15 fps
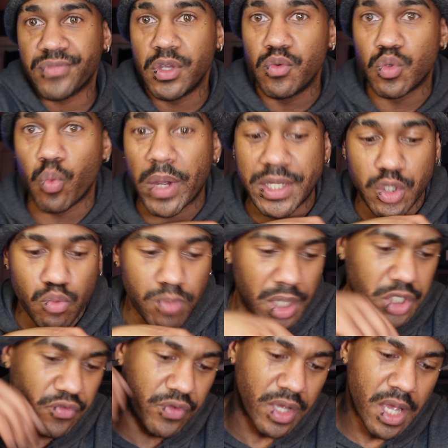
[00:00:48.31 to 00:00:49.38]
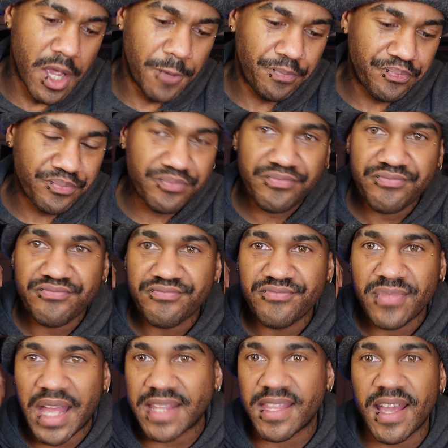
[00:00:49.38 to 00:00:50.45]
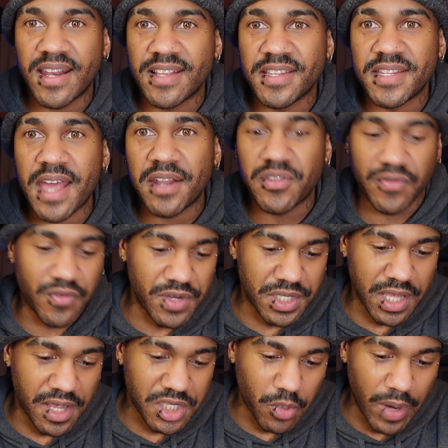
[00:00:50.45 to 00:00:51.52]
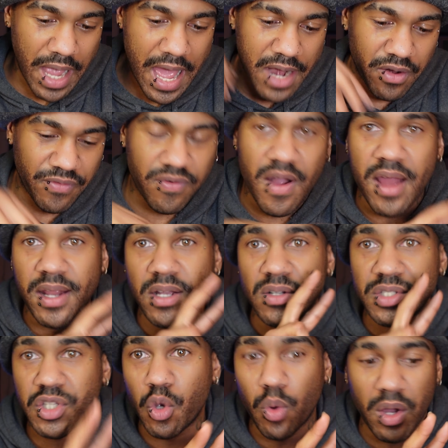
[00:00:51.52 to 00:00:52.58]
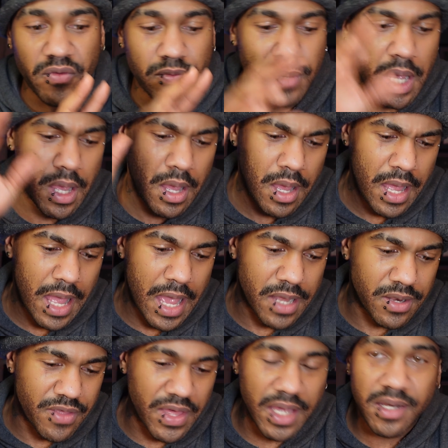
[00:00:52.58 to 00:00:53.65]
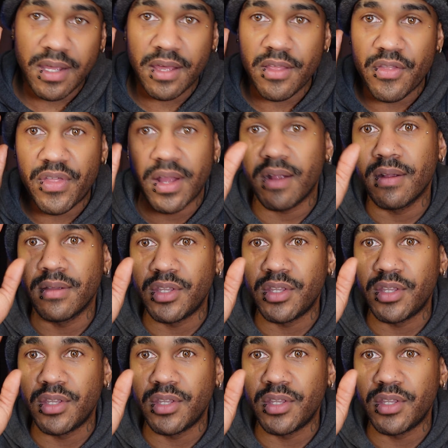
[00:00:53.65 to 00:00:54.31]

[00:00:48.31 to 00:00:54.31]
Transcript: used way too much of it. At the end, I decided to freestyle, so I added a fried egg on two of them and then there